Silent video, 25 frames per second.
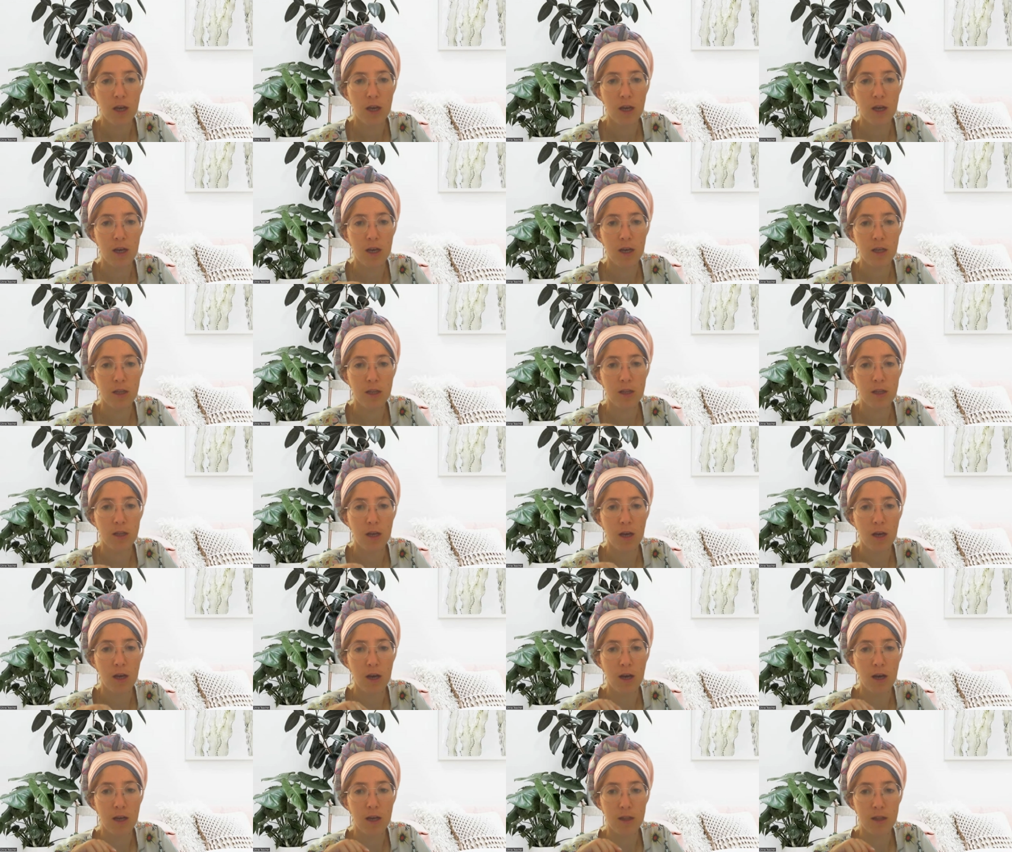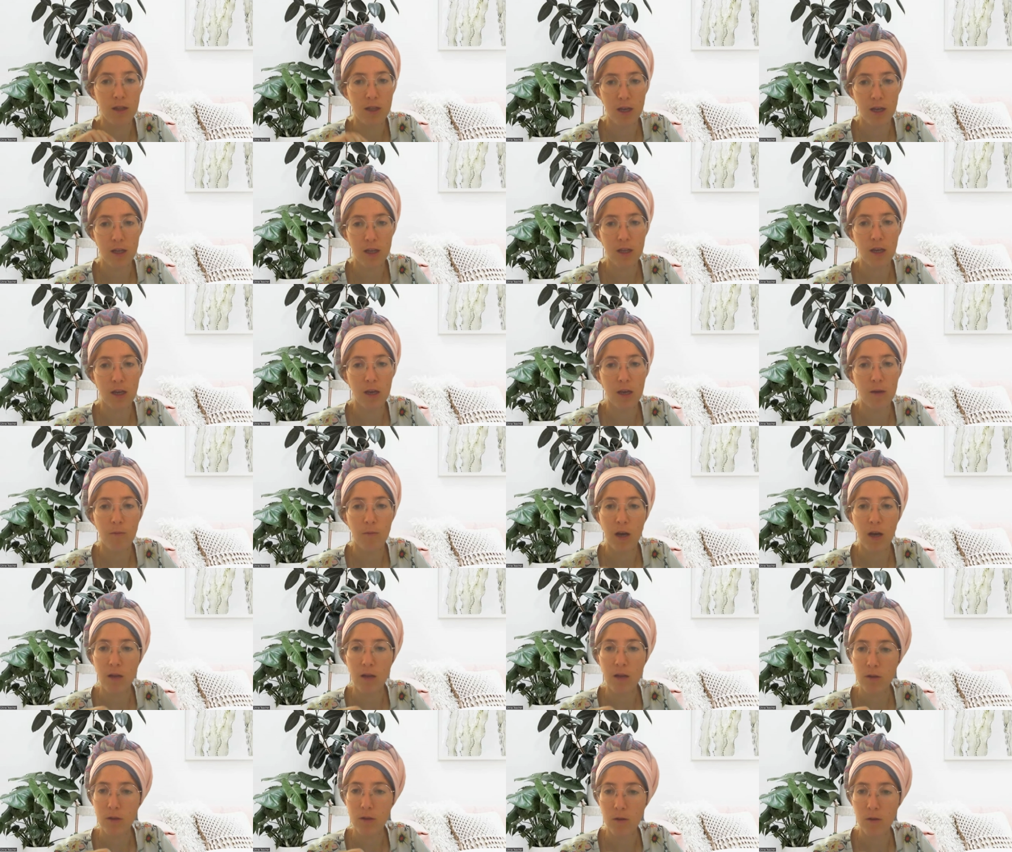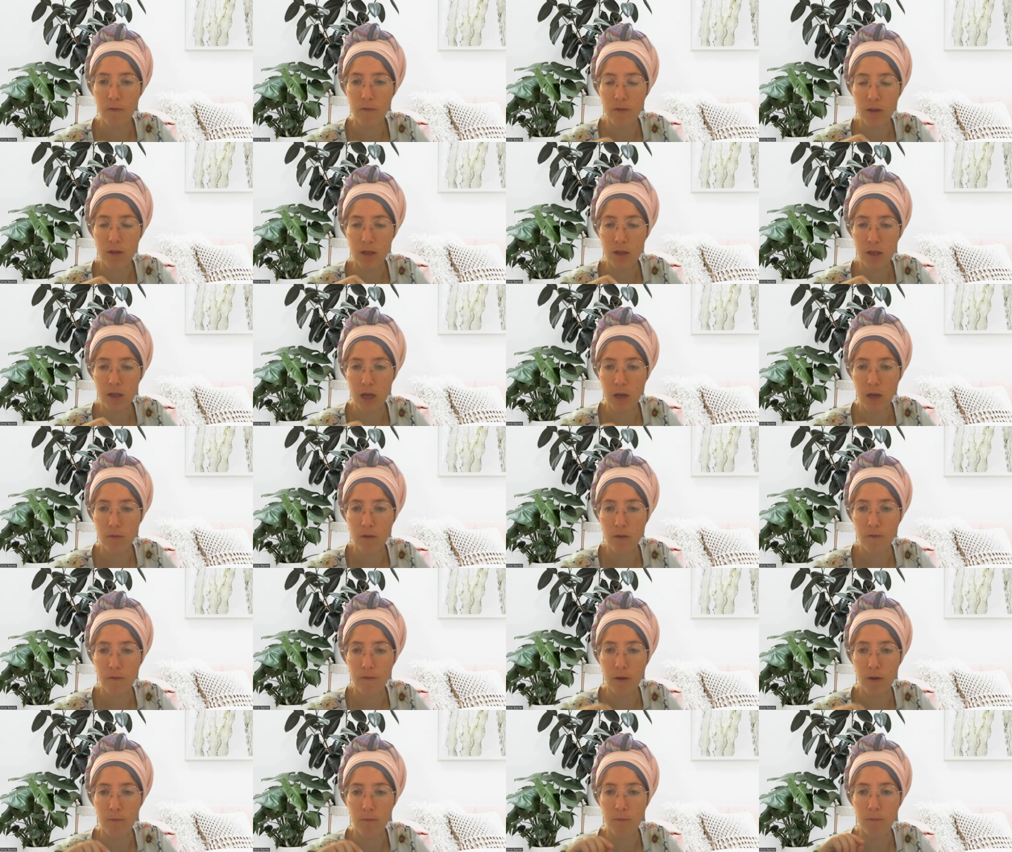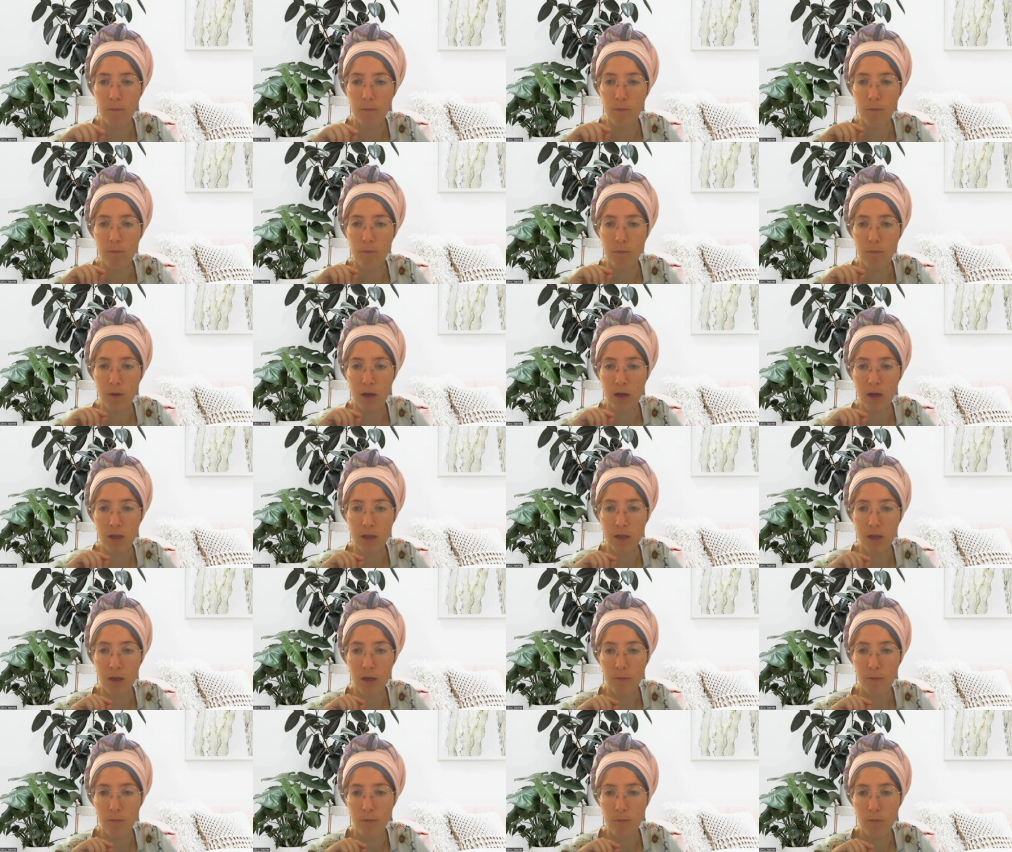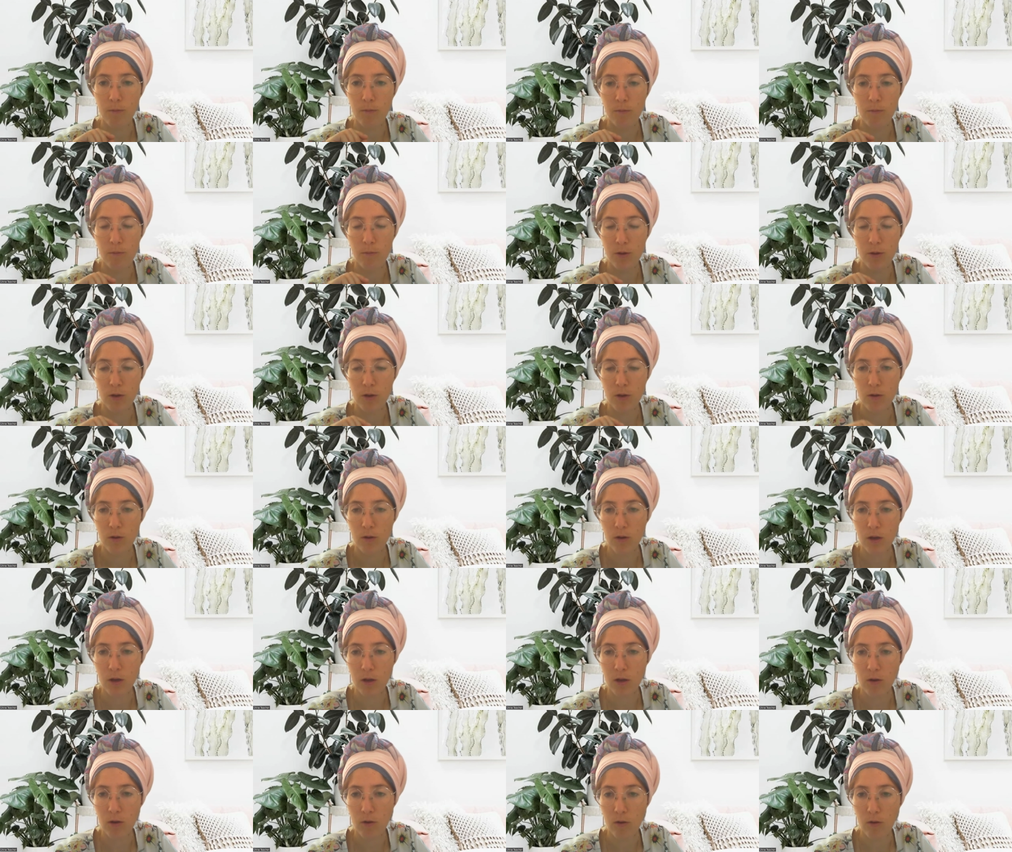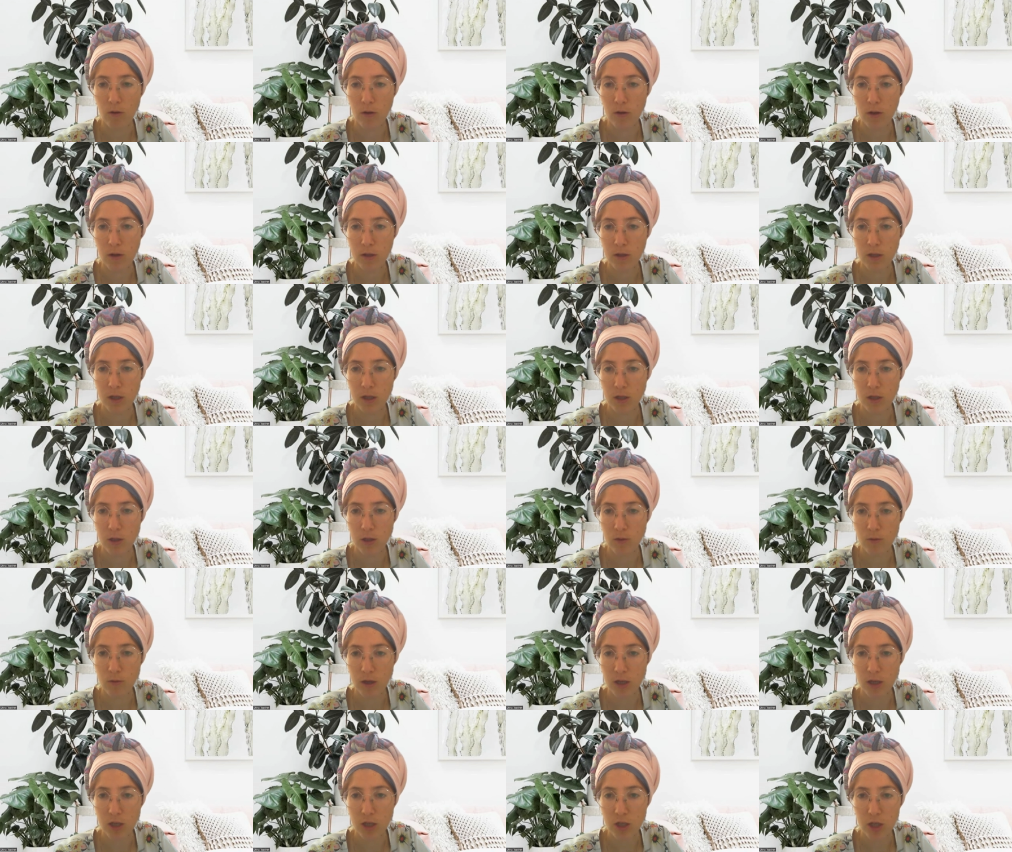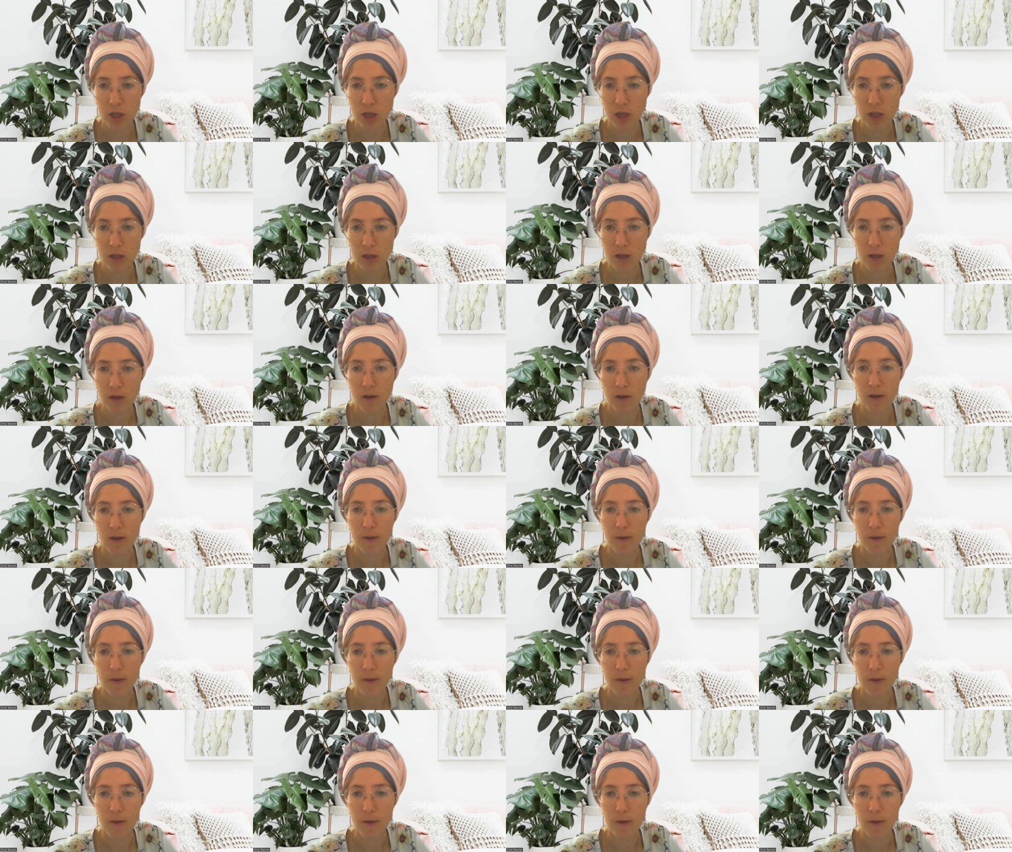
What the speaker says: And then I remind myself it comes from my biological situation.